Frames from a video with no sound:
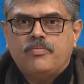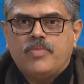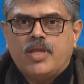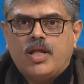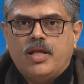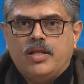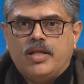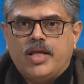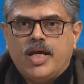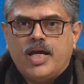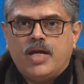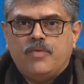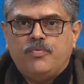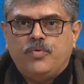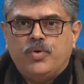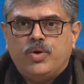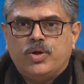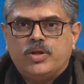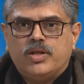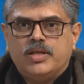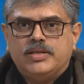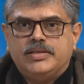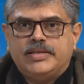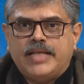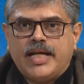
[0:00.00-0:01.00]
Therefore,
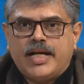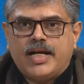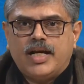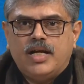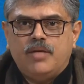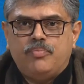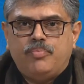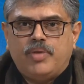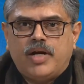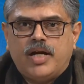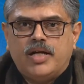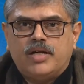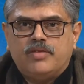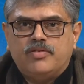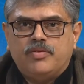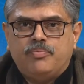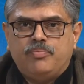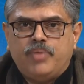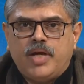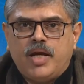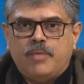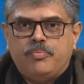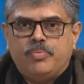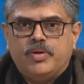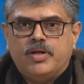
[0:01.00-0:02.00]
the second part of the
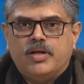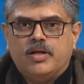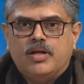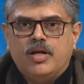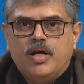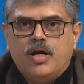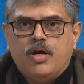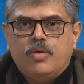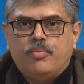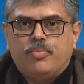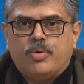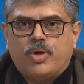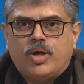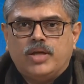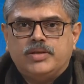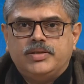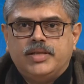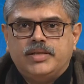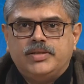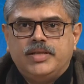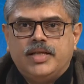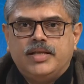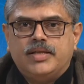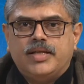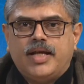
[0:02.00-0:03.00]
paper,
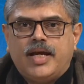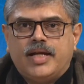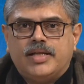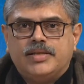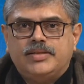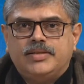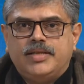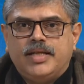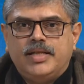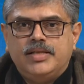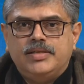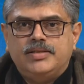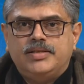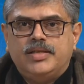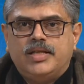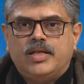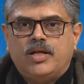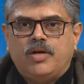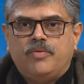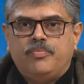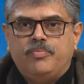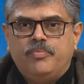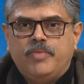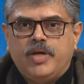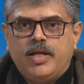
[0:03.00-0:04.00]
processing the extension
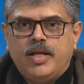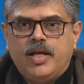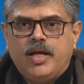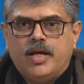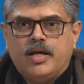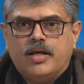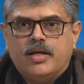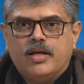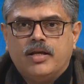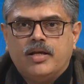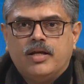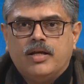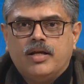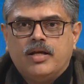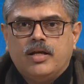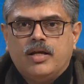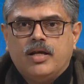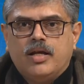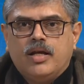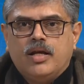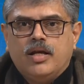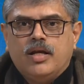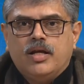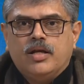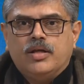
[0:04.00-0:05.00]
of meaning
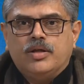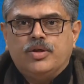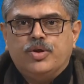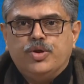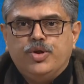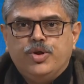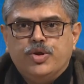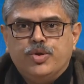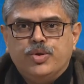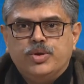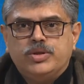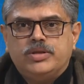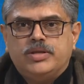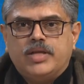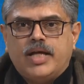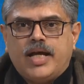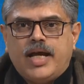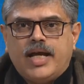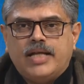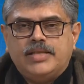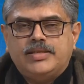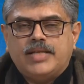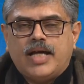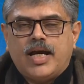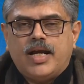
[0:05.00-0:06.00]
to use the
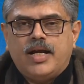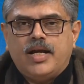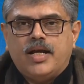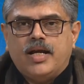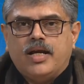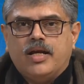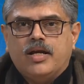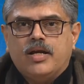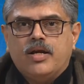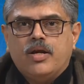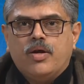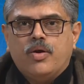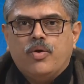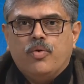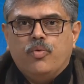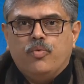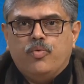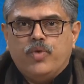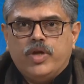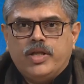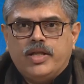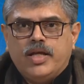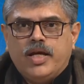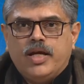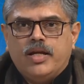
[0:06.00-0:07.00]
HRD
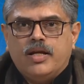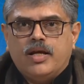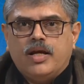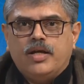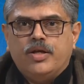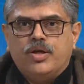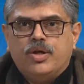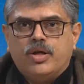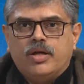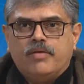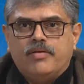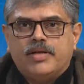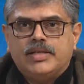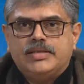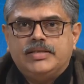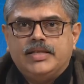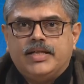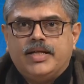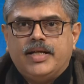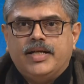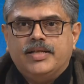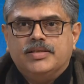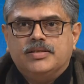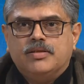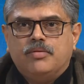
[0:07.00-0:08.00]
within
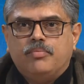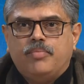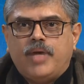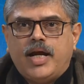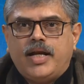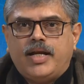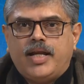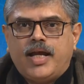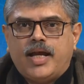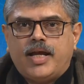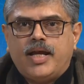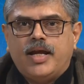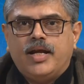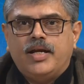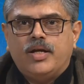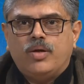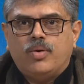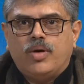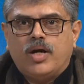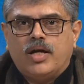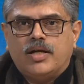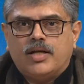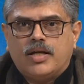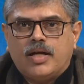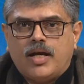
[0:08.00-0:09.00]
universities by taking into
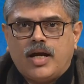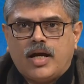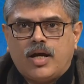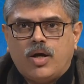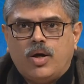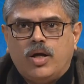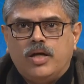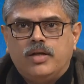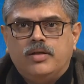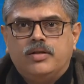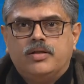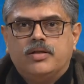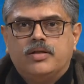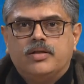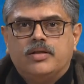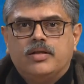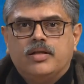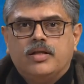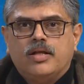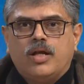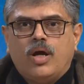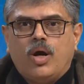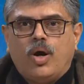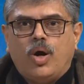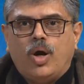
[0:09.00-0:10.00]
account
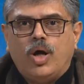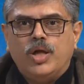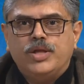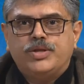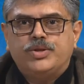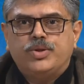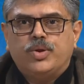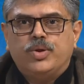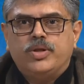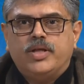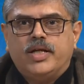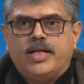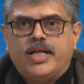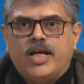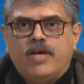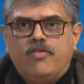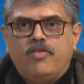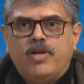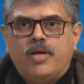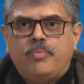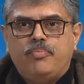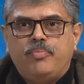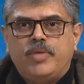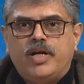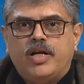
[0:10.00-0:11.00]
also the
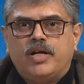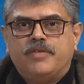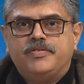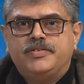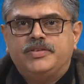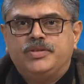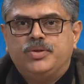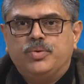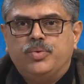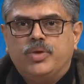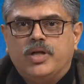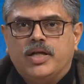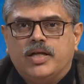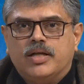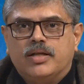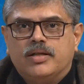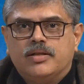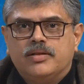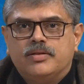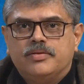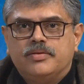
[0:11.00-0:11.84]
development of student